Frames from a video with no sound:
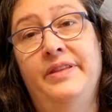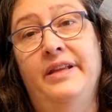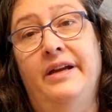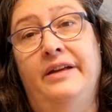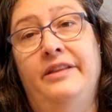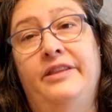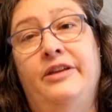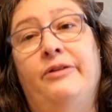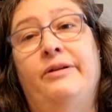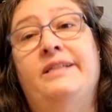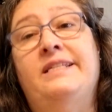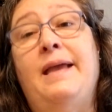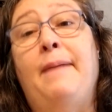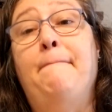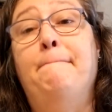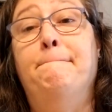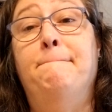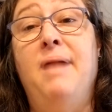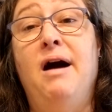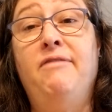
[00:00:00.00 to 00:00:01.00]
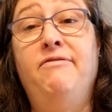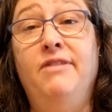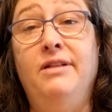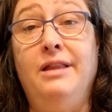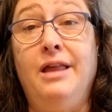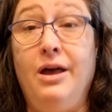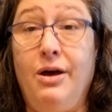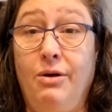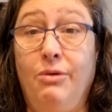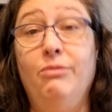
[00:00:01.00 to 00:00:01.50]
There is a
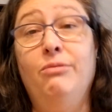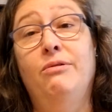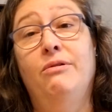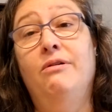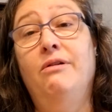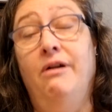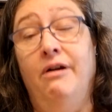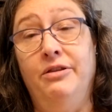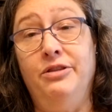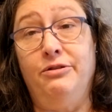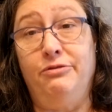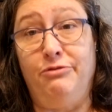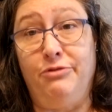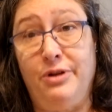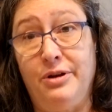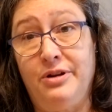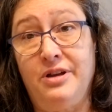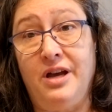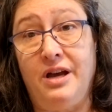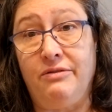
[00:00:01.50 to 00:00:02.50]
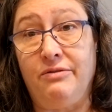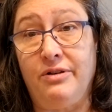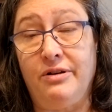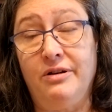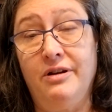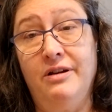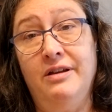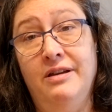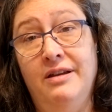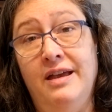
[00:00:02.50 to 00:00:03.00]
buffalo on the front
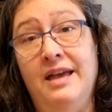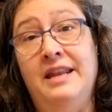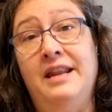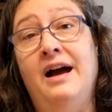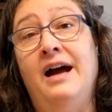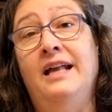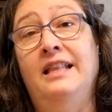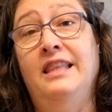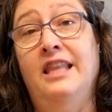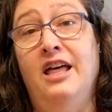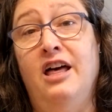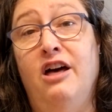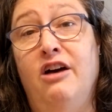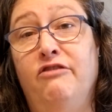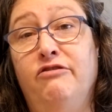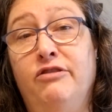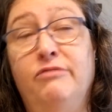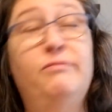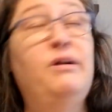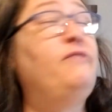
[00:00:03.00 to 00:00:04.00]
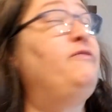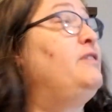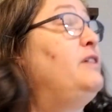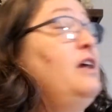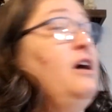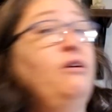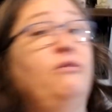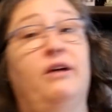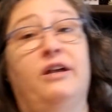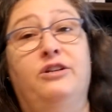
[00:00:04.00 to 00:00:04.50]
cover, and I love
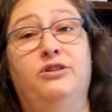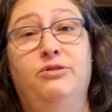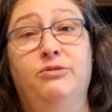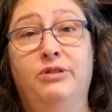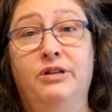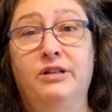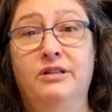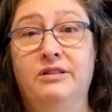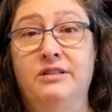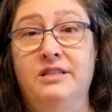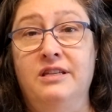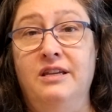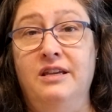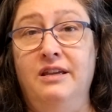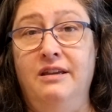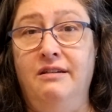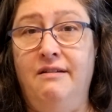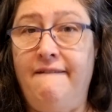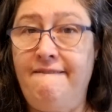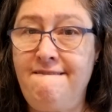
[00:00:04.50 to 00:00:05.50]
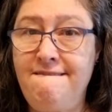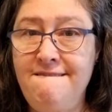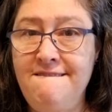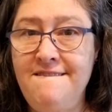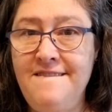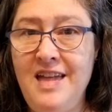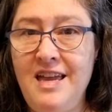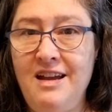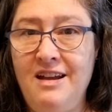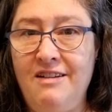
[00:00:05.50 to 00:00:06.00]
buffalo, as you can see
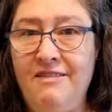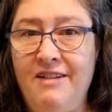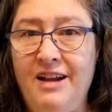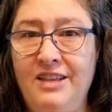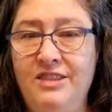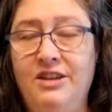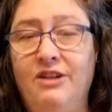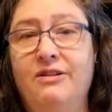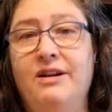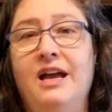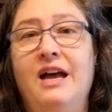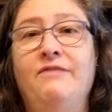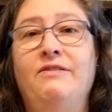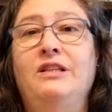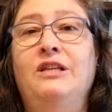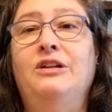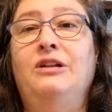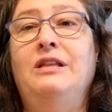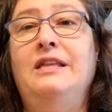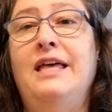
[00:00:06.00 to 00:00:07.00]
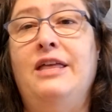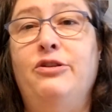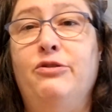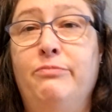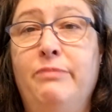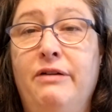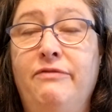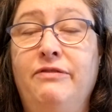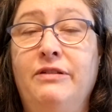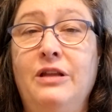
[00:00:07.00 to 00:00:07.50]
right there. I have a little leather
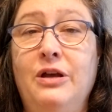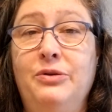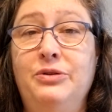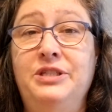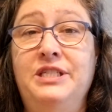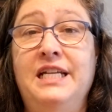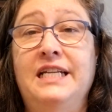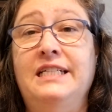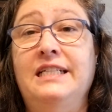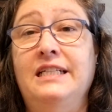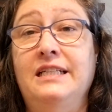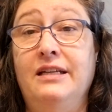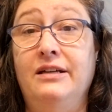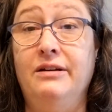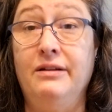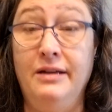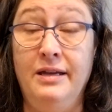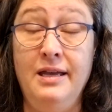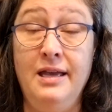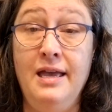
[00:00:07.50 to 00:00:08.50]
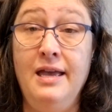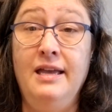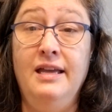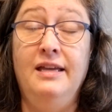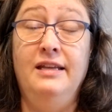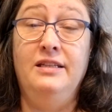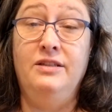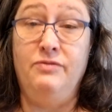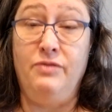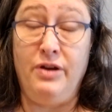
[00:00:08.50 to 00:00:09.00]
buffalo standing there.
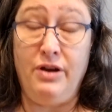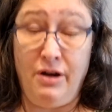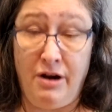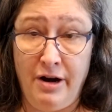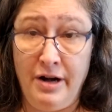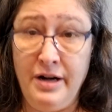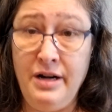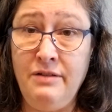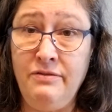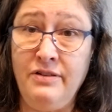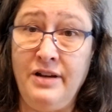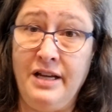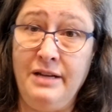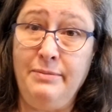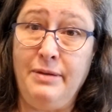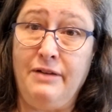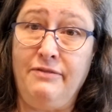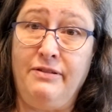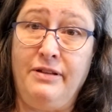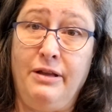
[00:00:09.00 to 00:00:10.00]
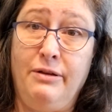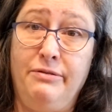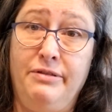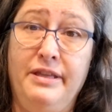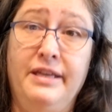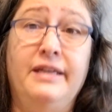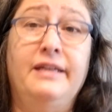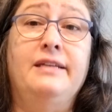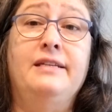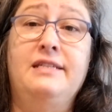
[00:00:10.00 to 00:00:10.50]
It's very hard to find buffalo
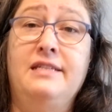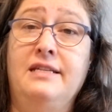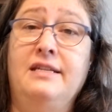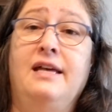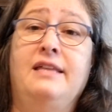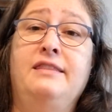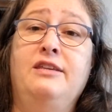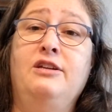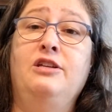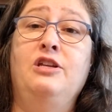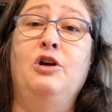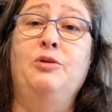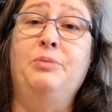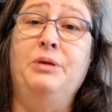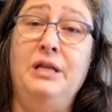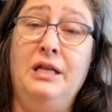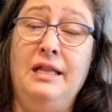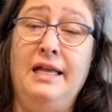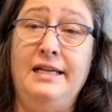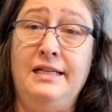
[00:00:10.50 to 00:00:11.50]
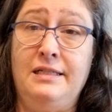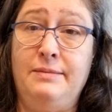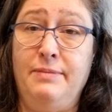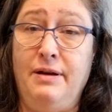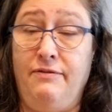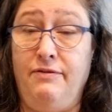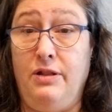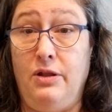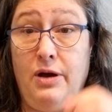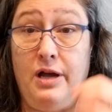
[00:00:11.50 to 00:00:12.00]
things. Nobody likes buffalo.